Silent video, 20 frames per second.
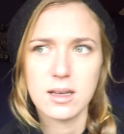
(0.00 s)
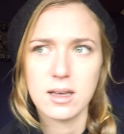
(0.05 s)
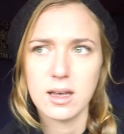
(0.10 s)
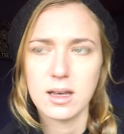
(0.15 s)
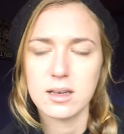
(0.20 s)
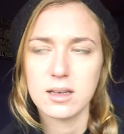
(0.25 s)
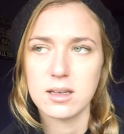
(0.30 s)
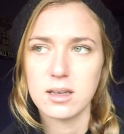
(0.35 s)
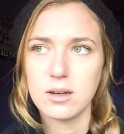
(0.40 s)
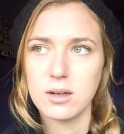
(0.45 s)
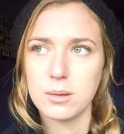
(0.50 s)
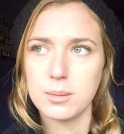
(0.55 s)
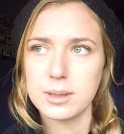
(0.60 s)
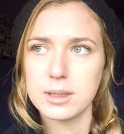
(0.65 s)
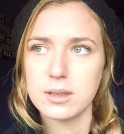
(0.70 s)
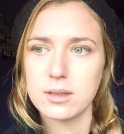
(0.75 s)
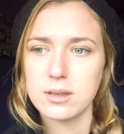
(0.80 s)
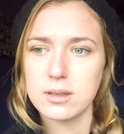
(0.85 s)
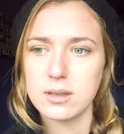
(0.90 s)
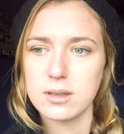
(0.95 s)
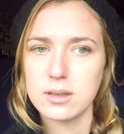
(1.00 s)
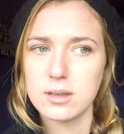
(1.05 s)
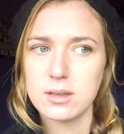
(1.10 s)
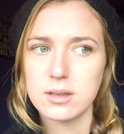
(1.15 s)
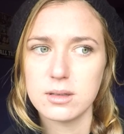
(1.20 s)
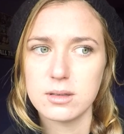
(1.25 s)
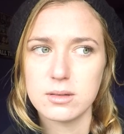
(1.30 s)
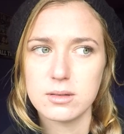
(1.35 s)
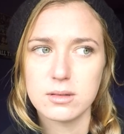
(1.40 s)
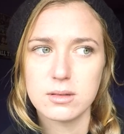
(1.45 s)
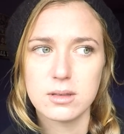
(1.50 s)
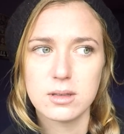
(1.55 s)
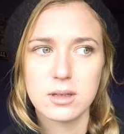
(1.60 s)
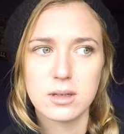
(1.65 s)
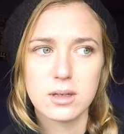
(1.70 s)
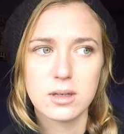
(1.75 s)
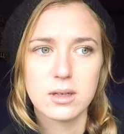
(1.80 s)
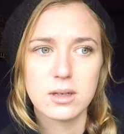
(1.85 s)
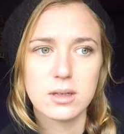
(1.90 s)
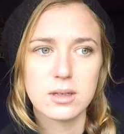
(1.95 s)
economic,
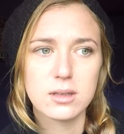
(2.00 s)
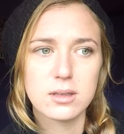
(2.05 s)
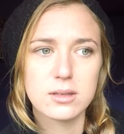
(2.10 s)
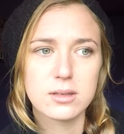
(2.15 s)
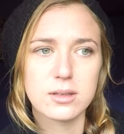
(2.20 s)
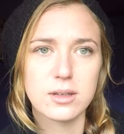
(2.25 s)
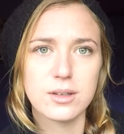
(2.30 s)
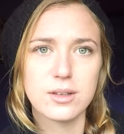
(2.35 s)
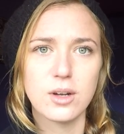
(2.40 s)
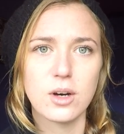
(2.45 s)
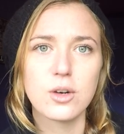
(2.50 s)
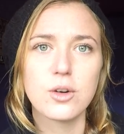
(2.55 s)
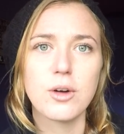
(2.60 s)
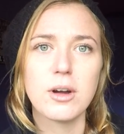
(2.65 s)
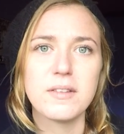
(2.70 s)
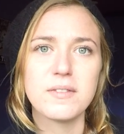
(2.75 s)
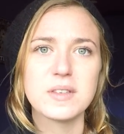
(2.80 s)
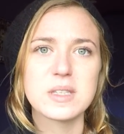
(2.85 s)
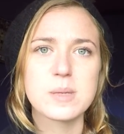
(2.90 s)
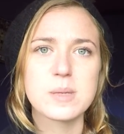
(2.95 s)
it's not great for